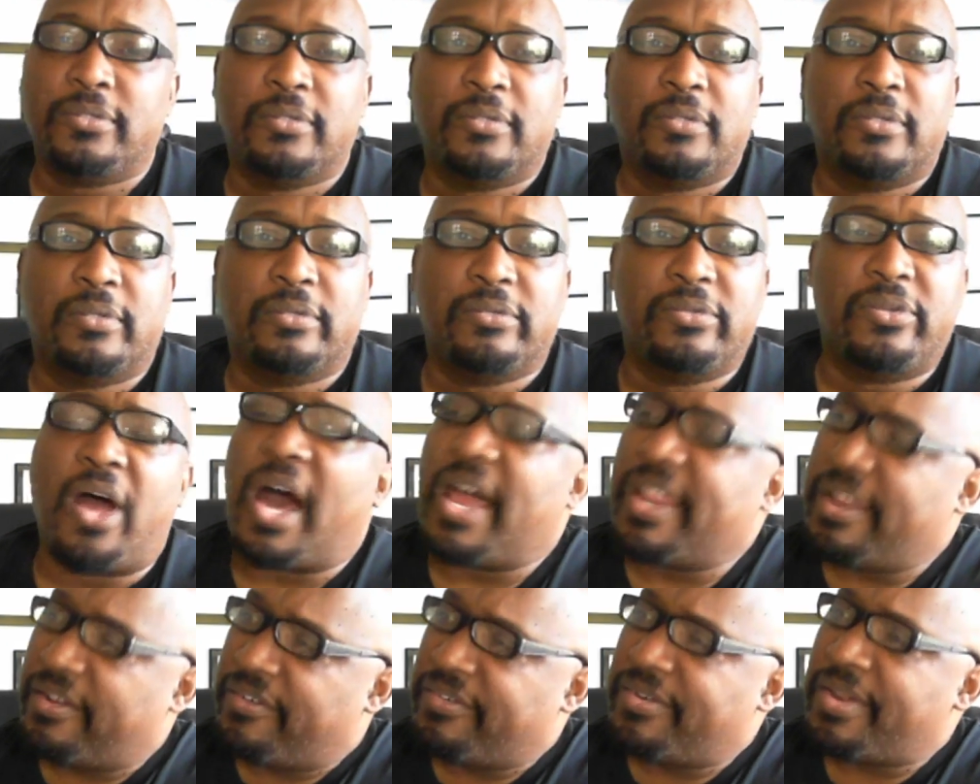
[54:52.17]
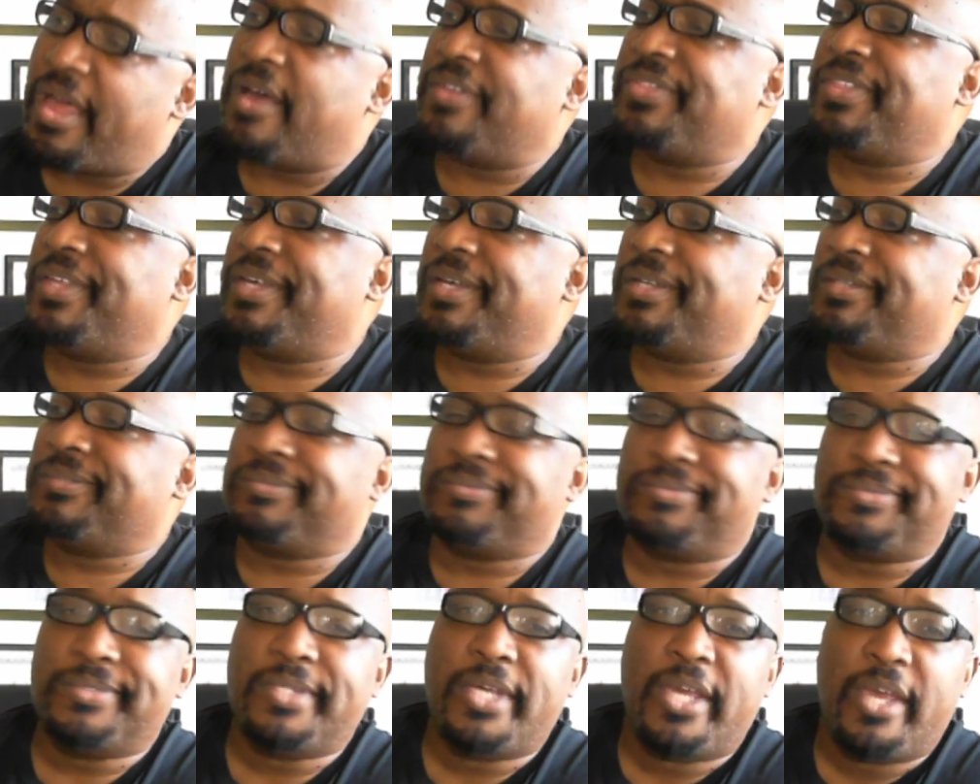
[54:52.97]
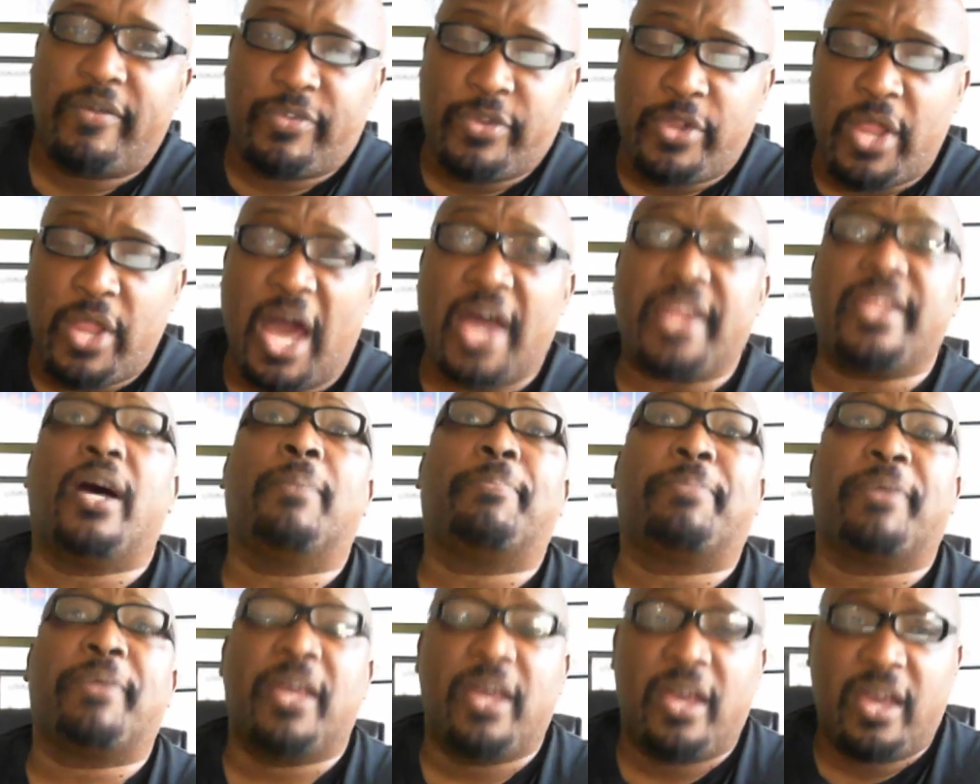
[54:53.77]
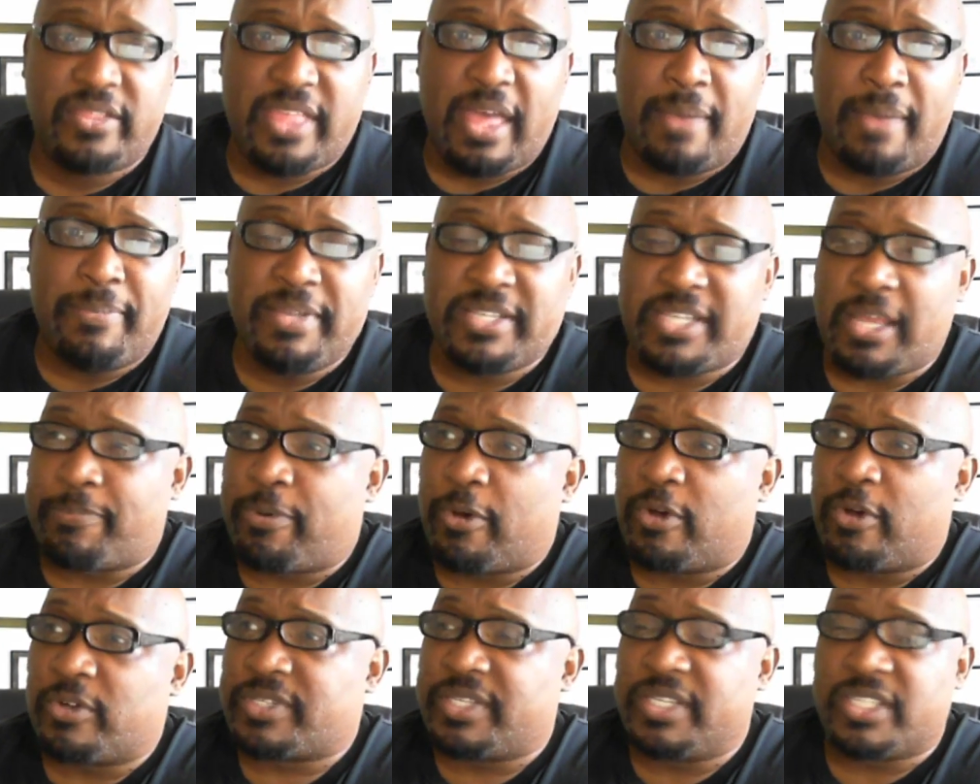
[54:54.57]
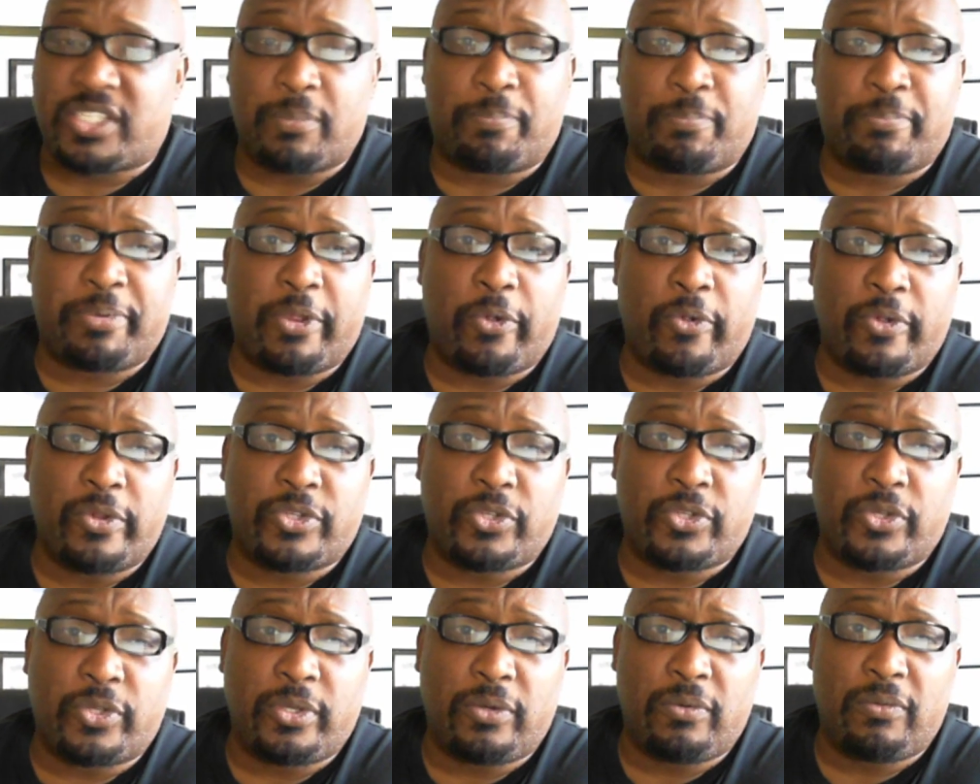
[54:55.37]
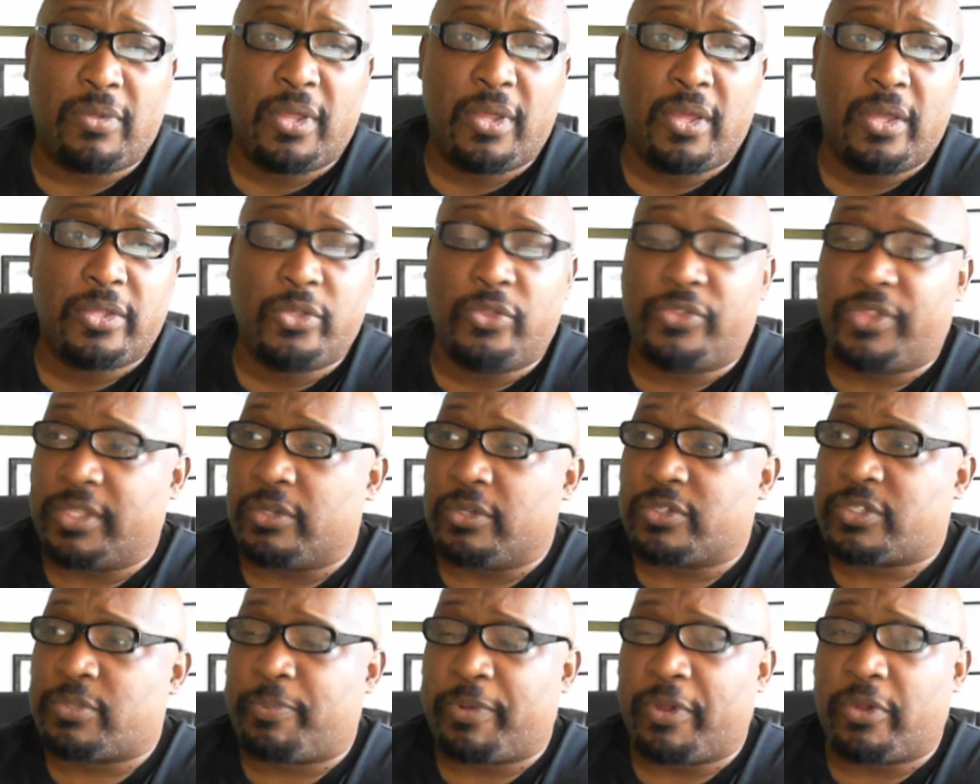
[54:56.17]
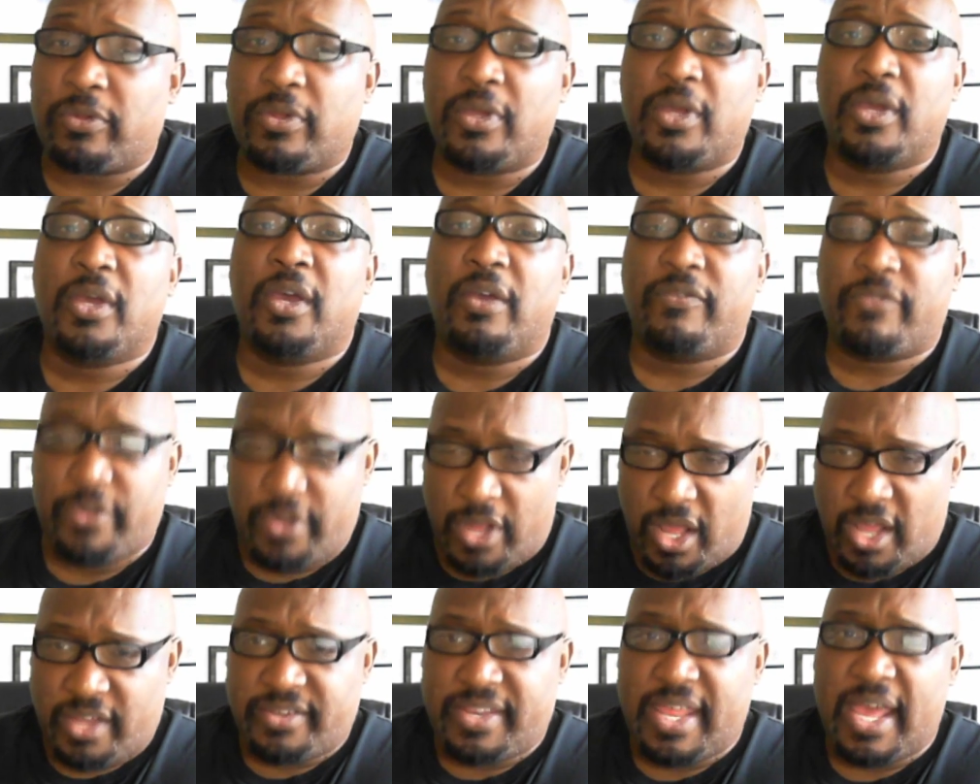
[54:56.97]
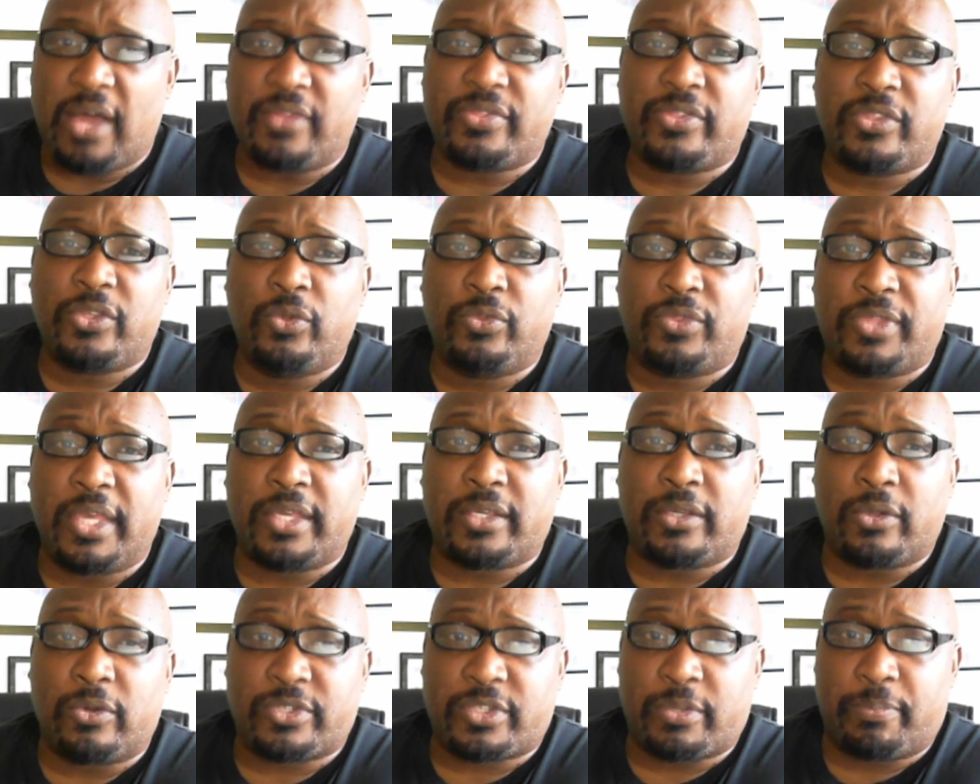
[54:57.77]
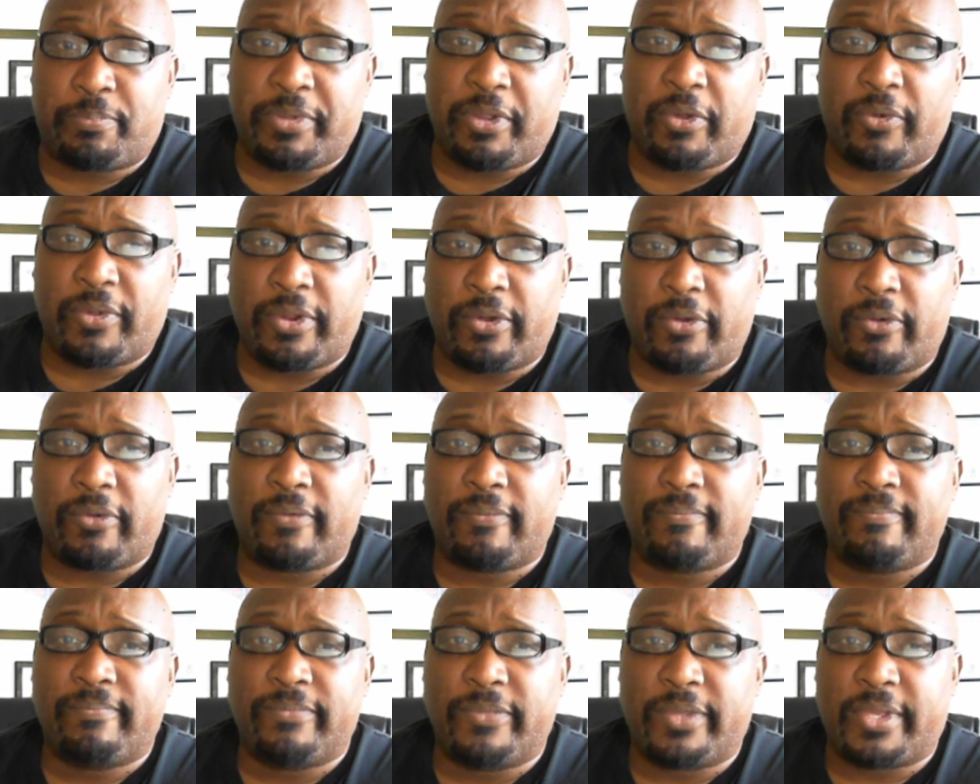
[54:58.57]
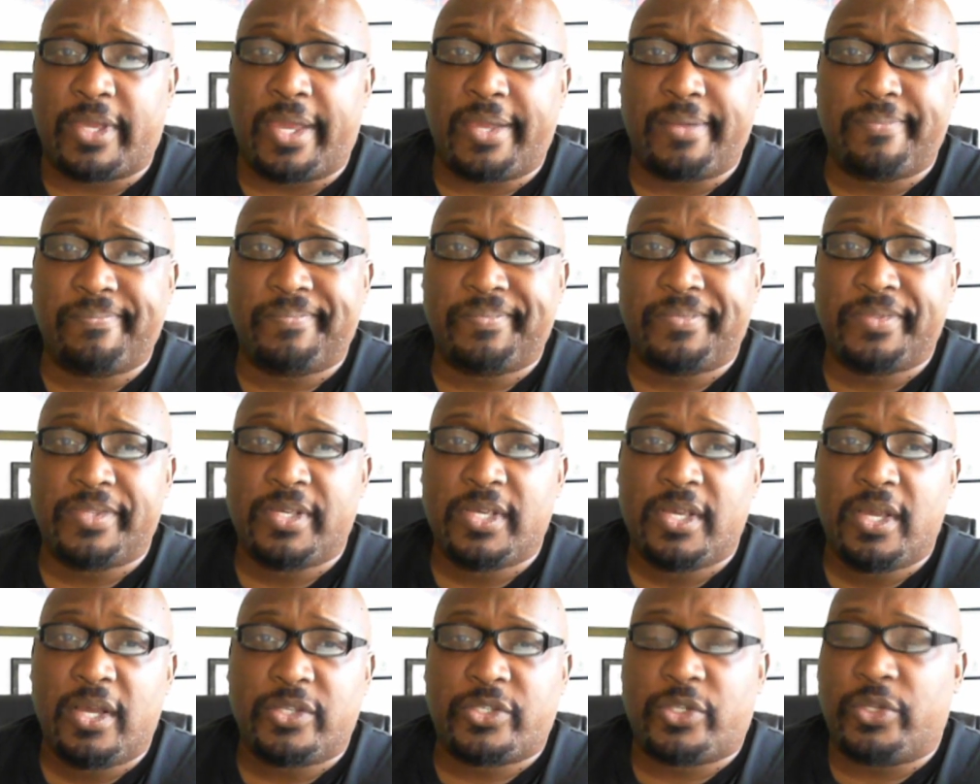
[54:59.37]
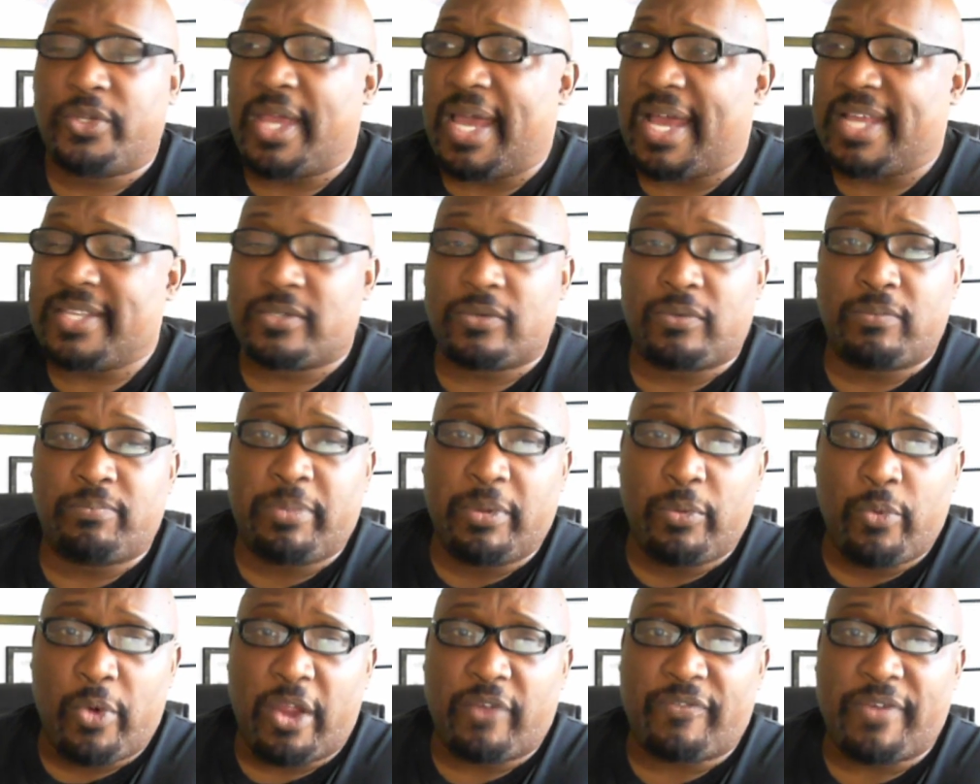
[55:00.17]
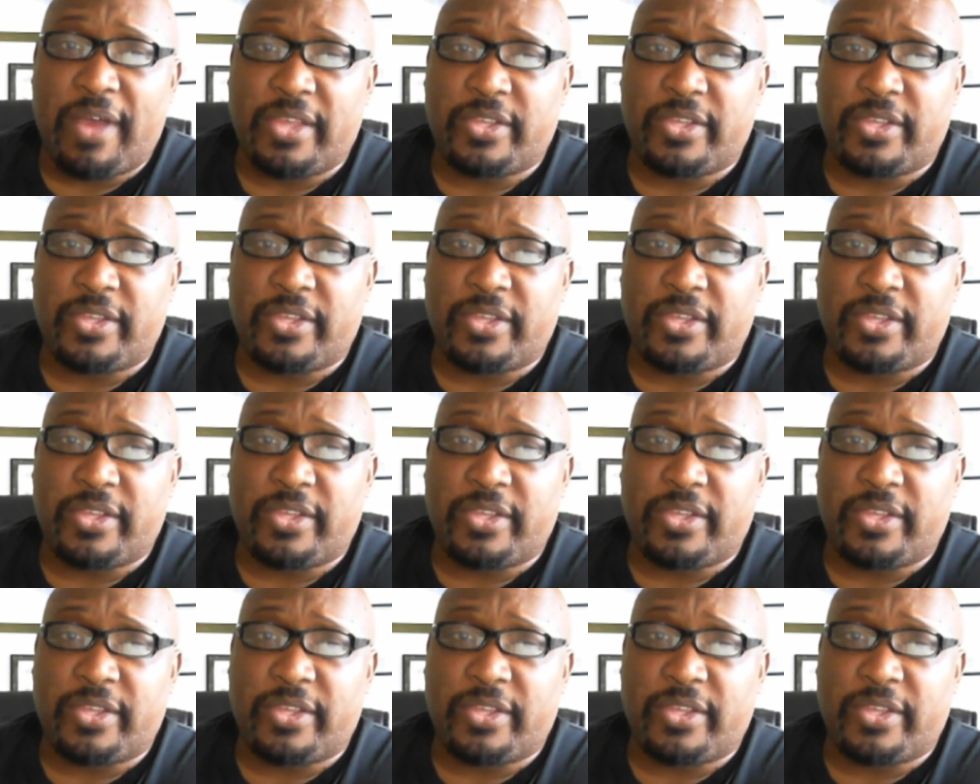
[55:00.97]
Nod every now and then. If you nod up, that means that person is superior to you. you think they're superior. If you nod down, you think you're superior. Okay? So you guys, beware of how you